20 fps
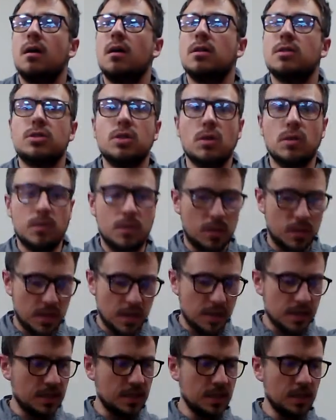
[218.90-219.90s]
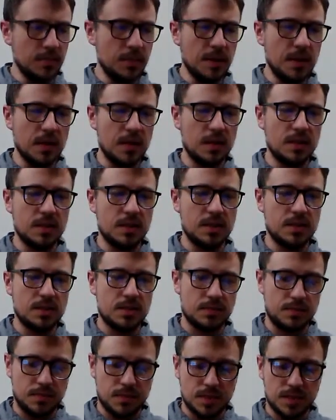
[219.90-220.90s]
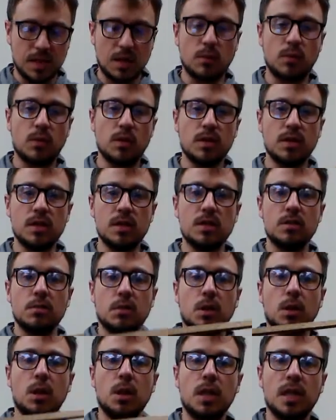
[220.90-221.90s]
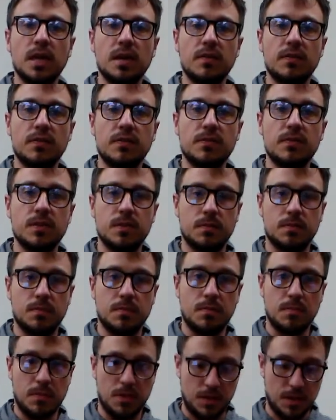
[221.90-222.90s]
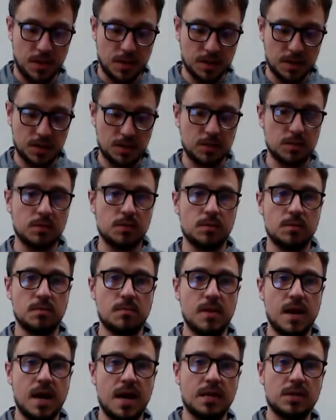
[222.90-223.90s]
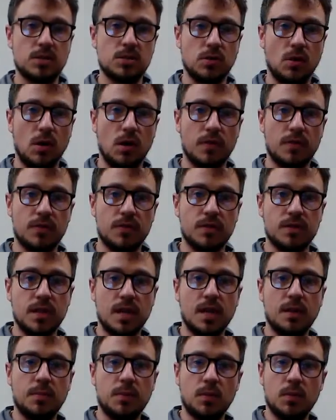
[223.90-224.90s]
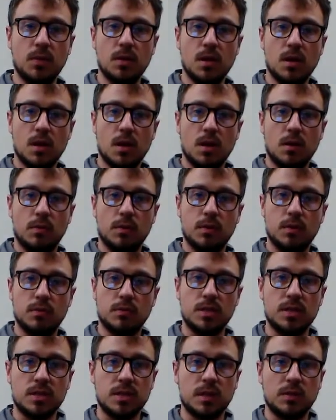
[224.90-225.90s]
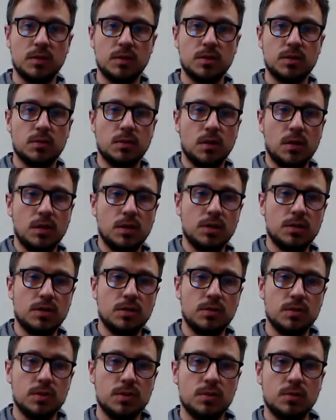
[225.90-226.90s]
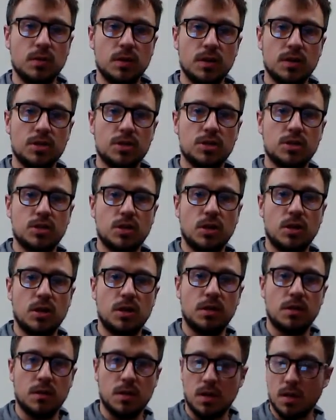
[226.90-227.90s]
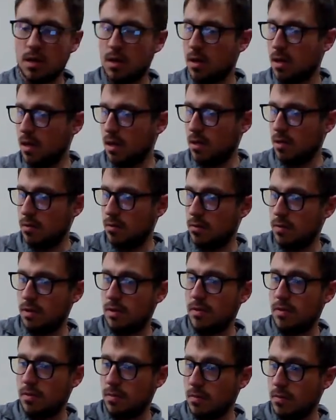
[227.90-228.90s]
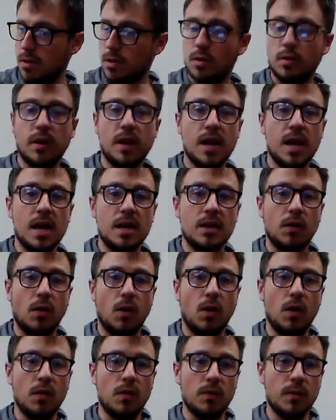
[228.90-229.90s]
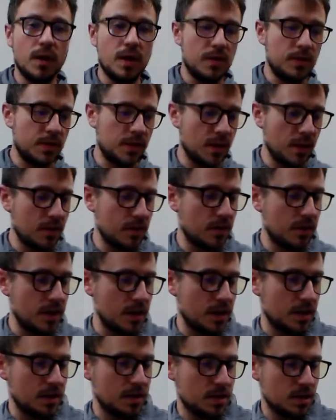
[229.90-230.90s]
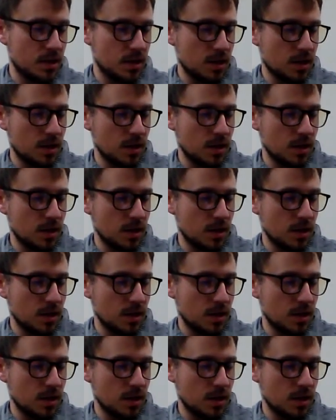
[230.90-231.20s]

So the idea behind this is that we're going to lift this mass off the table with the wrist. Now what you want to do is you want to start it with your hand all the way at the other end.